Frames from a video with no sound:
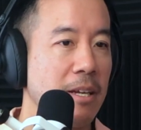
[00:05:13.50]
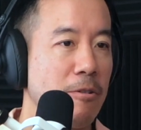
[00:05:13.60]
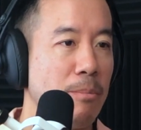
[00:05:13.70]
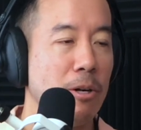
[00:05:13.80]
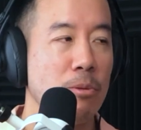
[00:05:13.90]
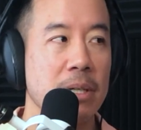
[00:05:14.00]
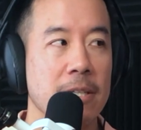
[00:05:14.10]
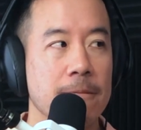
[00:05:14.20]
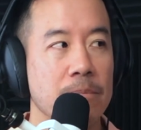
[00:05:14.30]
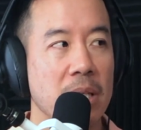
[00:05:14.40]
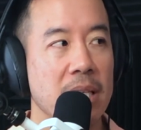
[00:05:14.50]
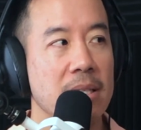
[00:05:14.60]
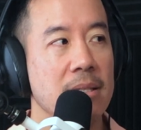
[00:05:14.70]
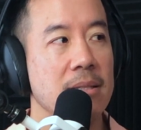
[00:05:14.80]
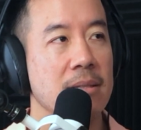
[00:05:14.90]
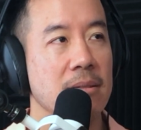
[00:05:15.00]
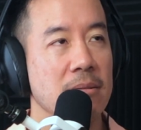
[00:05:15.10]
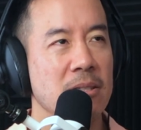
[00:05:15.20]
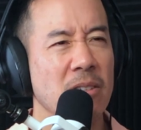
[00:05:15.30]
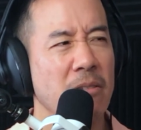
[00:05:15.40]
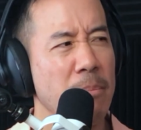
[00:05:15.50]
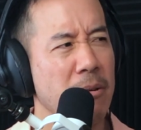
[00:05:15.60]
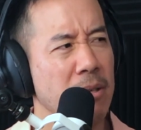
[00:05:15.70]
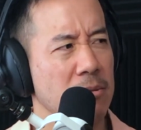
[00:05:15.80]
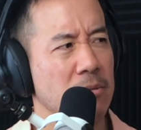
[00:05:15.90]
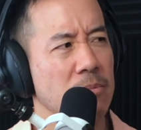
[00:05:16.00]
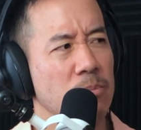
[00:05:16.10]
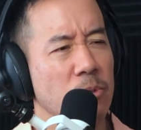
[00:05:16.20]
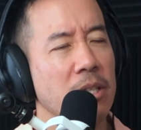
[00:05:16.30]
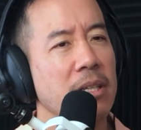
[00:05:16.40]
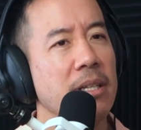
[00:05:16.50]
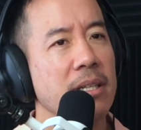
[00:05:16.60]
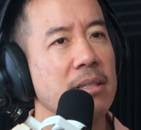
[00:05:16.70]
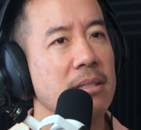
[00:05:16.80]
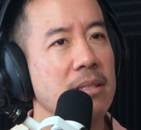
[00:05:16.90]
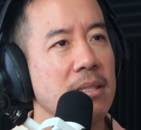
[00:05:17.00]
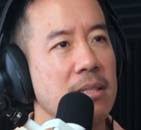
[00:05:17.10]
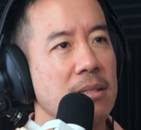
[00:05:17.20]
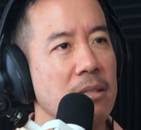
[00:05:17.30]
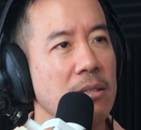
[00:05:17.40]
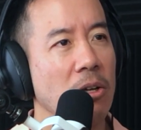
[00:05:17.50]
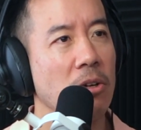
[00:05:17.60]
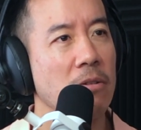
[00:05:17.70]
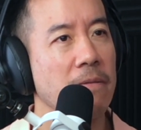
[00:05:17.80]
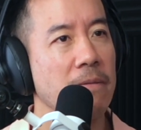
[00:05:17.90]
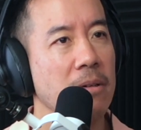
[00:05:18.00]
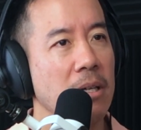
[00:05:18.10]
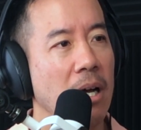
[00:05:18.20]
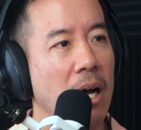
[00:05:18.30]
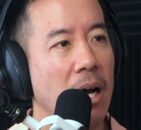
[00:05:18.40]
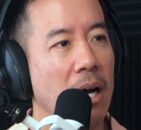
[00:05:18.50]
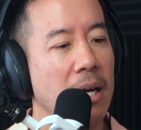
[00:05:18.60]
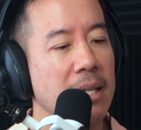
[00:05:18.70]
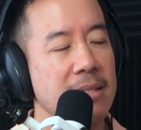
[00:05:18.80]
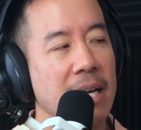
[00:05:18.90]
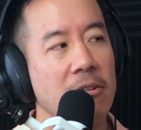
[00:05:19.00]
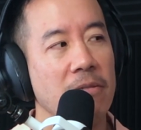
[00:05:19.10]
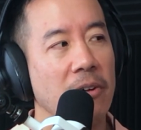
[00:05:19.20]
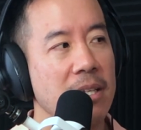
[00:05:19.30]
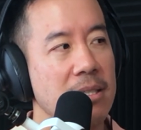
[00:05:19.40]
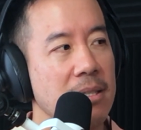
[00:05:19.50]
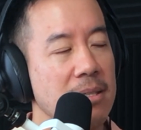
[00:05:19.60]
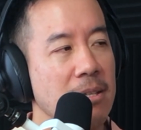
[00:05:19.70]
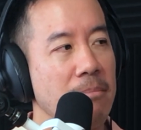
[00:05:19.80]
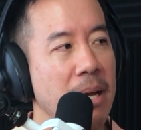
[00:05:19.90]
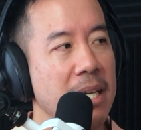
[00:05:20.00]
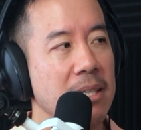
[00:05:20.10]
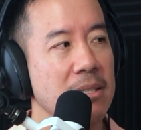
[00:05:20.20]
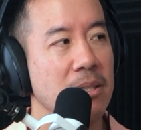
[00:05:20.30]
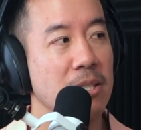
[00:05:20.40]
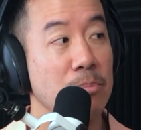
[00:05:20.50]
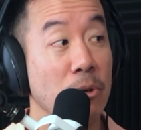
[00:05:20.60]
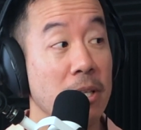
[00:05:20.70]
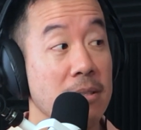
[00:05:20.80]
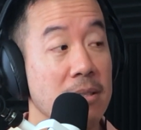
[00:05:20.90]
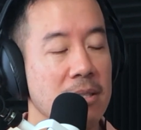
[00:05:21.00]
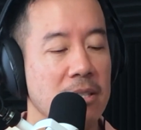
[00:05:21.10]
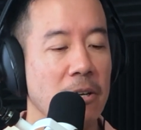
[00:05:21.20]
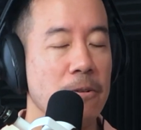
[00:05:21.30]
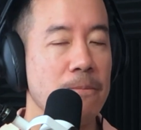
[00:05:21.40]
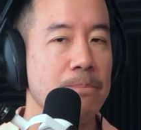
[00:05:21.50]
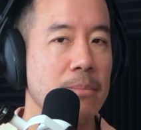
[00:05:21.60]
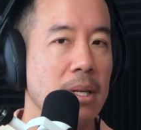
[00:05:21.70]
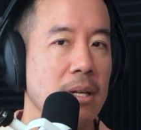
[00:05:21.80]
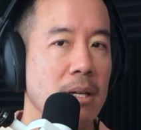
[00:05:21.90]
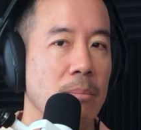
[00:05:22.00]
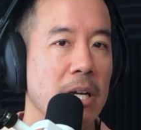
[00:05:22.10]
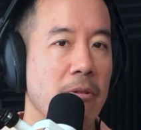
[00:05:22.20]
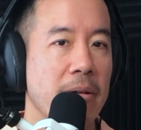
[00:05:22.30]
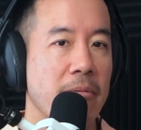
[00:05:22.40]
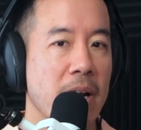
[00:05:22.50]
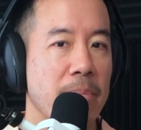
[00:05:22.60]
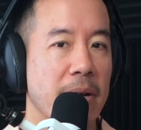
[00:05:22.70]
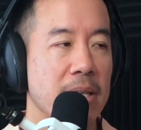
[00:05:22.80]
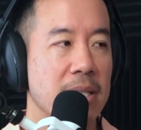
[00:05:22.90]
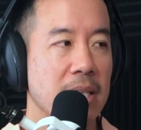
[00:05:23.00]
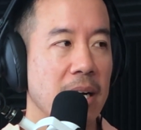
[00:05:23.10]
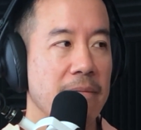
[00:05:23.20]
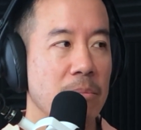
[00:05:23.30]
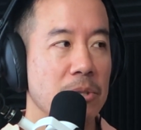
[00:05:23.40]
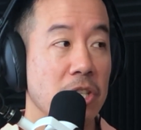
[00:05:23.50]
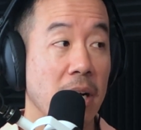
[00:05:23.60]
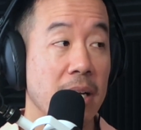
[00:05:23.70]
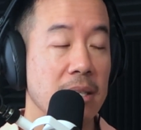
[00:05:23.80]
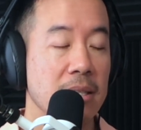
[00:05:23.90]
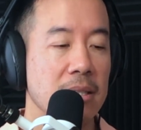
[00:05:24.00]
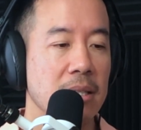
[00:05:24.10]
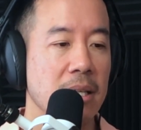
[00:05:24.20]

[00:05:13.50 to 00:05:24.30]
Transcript: here in Melbourne is sort of a miracle, really, and just a lot of sacrifices to make it to this point. So my great-grandparents are from China,